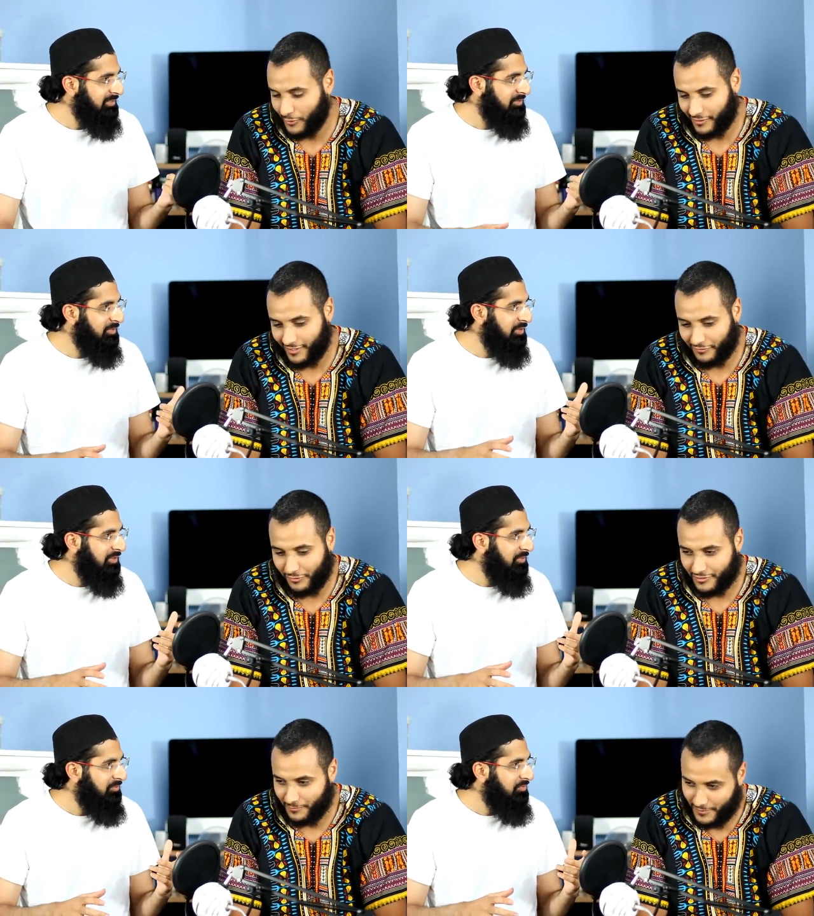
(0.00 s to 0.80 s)
Speaker 1: you wanna
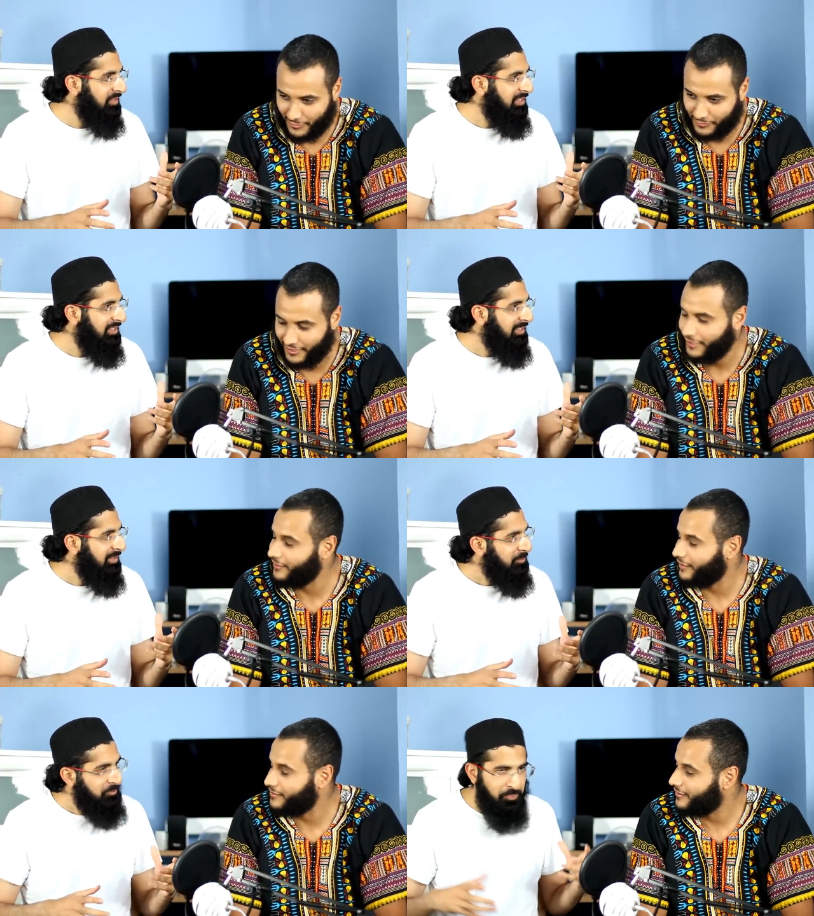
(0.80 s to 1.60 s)
attack first, me or
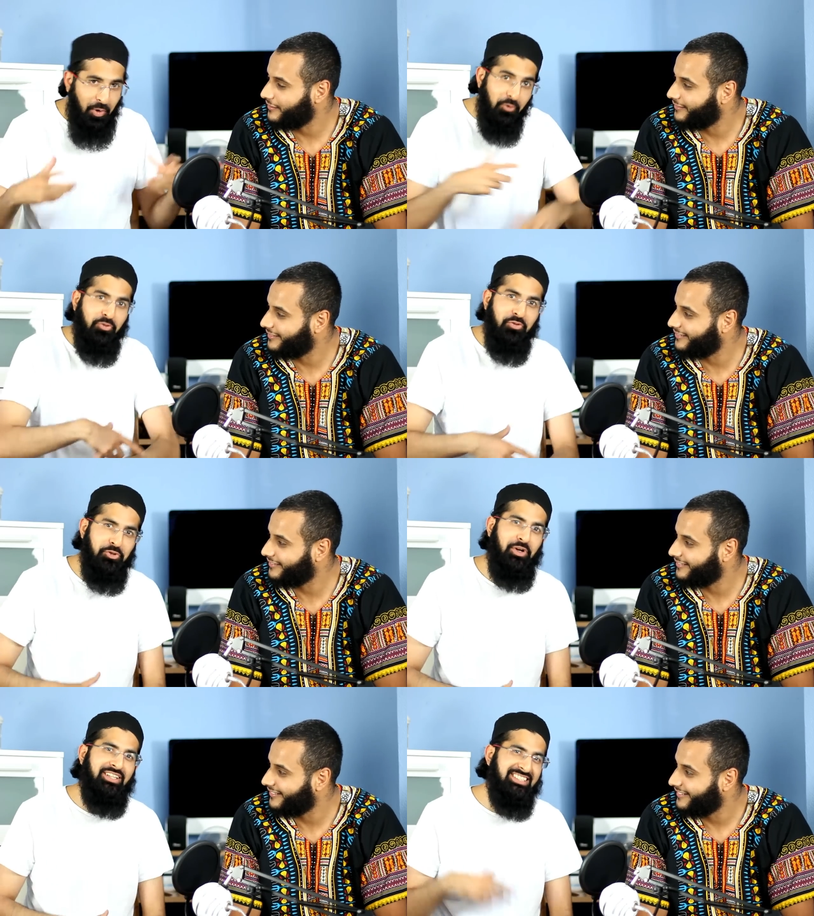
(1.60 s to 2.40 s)
the atheist?
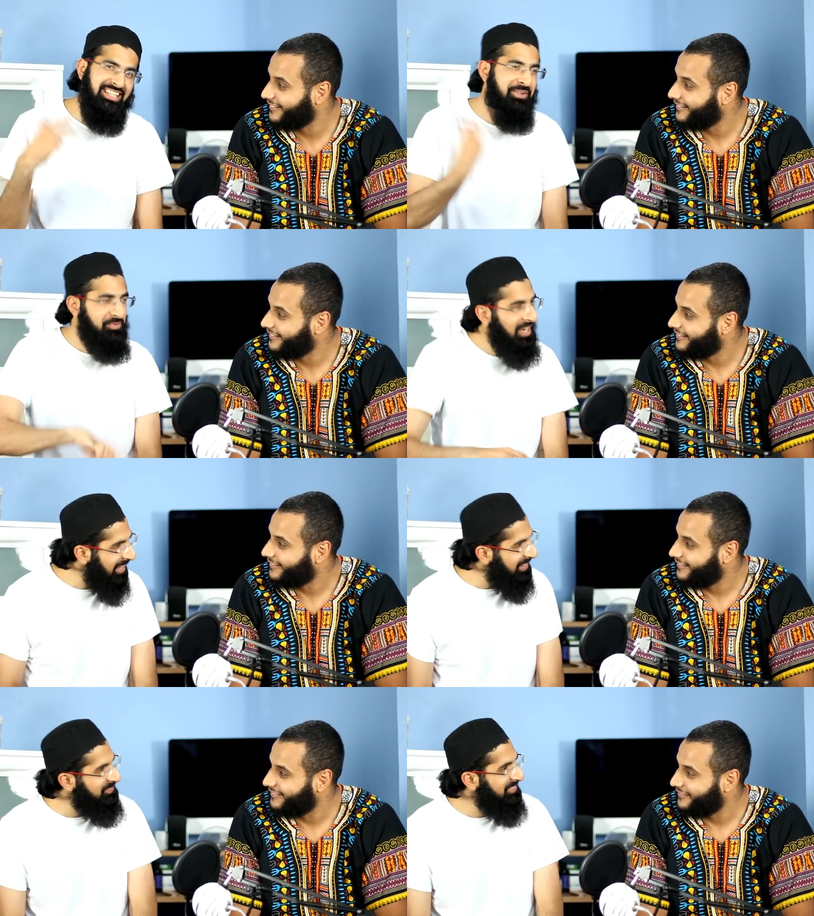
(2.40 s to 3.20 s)
Speaker 2: Both of you at the
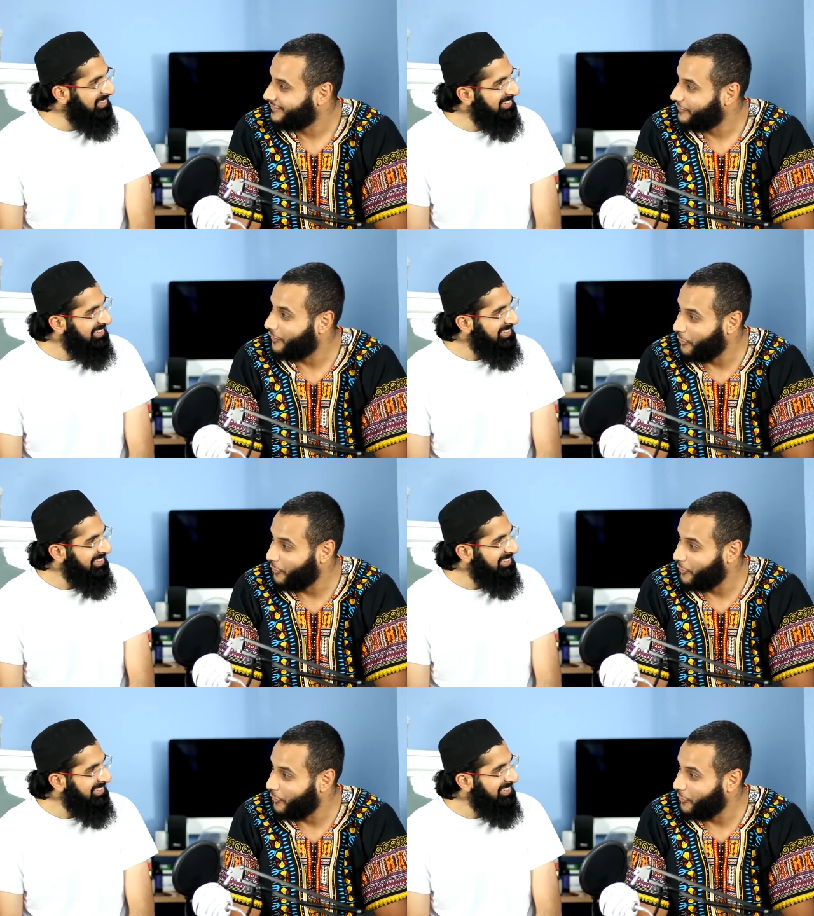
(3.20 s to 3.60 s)
same time.